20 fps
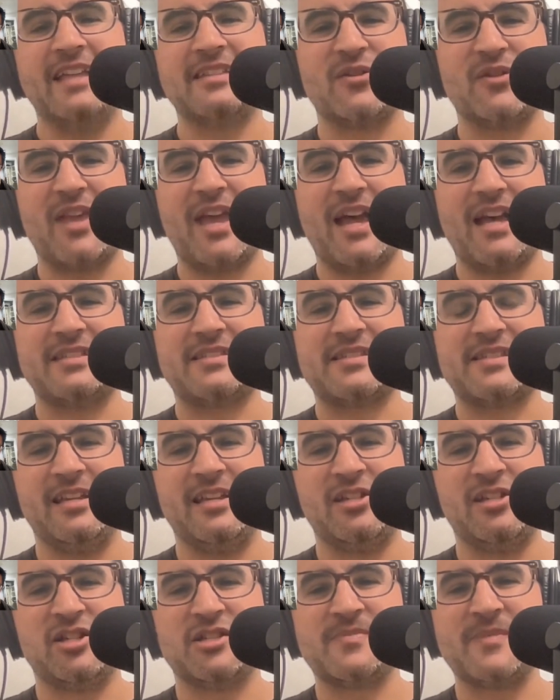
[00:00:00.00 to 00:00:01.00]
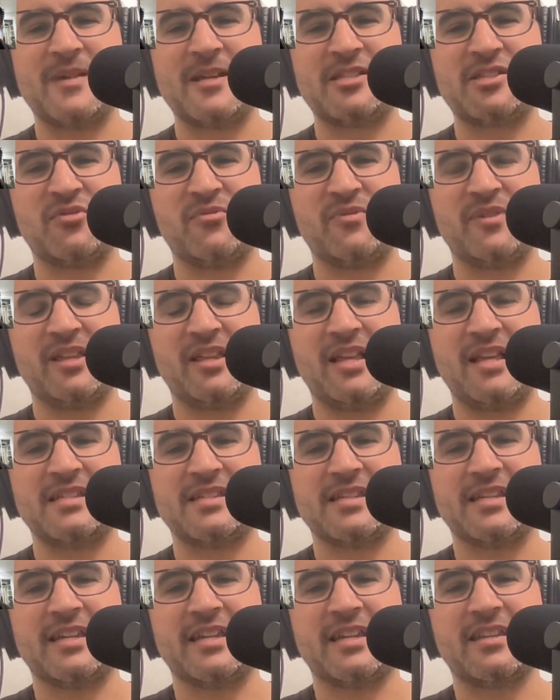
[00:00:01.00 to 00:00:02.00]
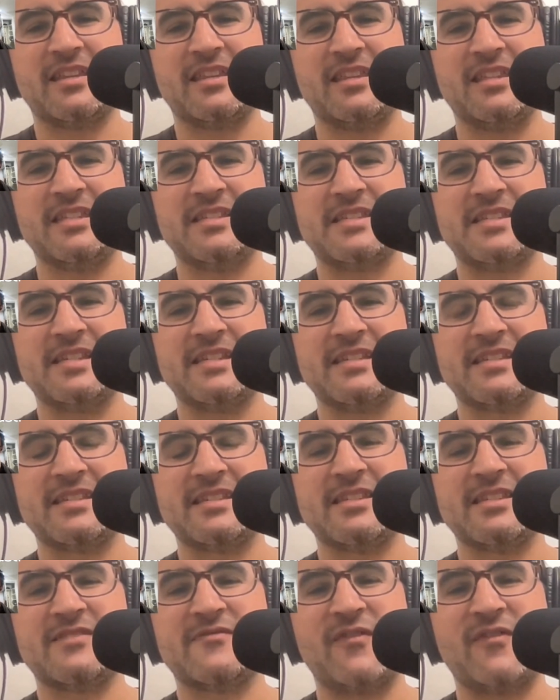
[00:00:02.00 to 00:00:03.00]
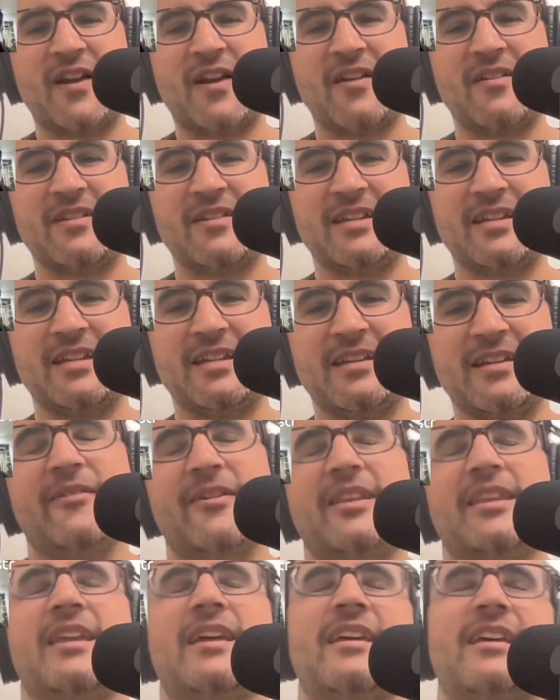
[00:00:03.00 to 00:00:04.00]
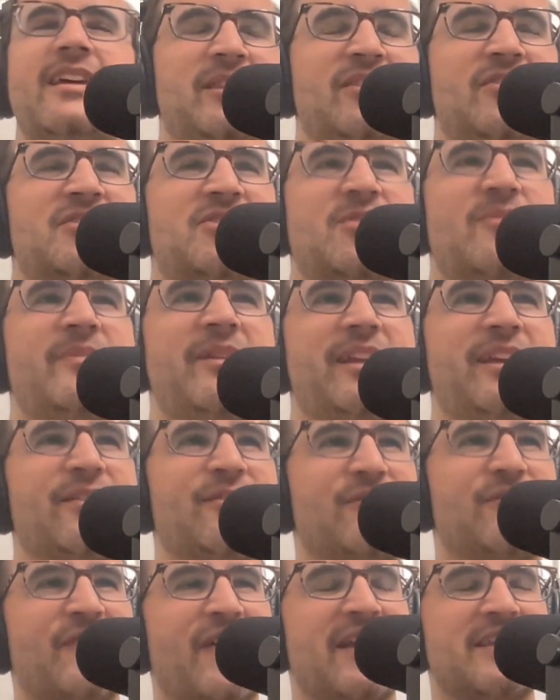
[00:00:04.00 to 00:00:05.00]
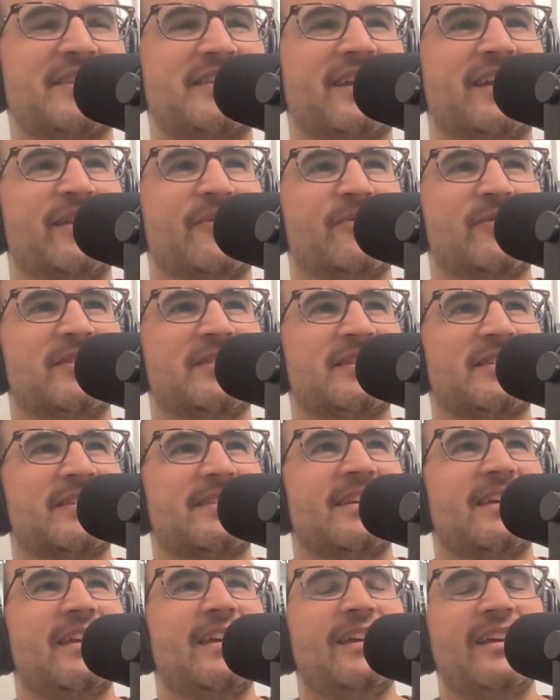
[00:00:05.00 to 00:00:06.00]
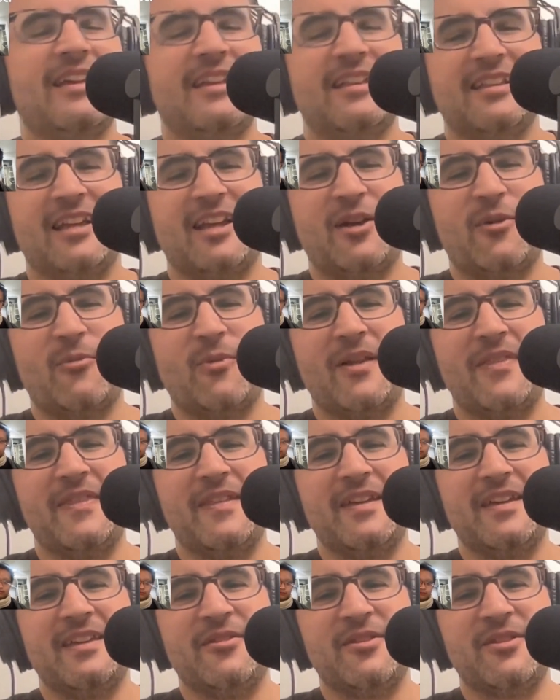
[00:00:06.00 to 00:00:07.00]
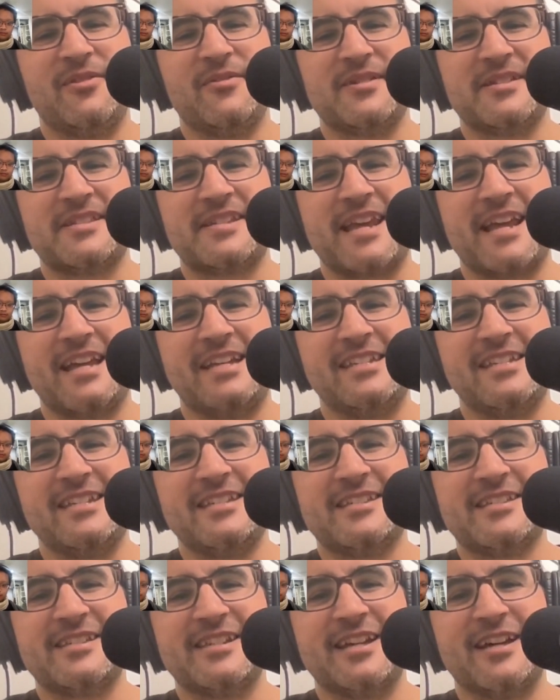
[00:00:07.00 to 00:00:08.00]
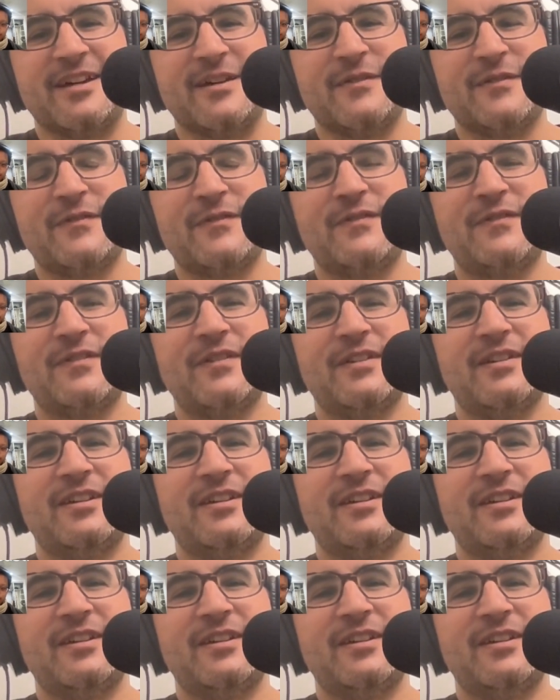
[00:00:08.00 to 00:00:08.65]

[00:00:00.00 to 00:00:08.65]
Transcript: so, yeah, it just makes you realize like this is this very, and there are so many other fascinating ones, like when the USAID stuff,